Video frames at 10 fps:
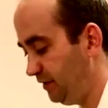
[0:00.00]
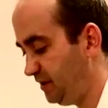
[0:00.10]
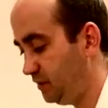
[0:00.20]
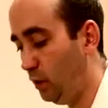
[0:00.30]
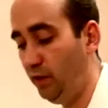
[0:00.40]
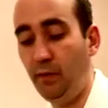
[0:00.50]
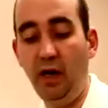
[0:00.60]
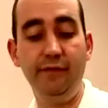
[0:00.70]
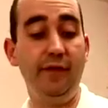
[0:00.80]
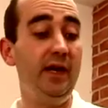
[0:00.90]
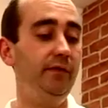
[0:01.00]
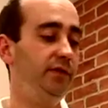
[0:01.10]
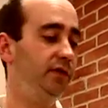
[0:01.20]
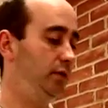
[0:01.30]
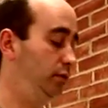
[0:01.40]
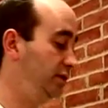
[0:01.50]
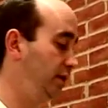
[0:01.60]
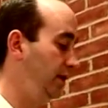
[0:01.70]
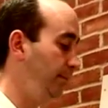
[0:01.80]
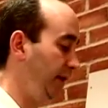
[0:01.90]
this is one of my favourite
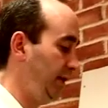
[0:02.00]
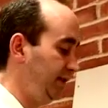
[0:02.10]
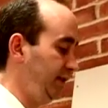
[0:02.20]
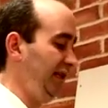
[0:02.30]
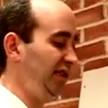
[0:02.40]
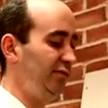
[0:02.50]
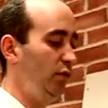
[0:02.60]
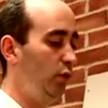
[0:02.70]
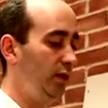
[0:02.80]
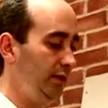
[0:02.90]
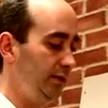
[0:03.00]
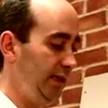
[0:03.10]
tools because it's small,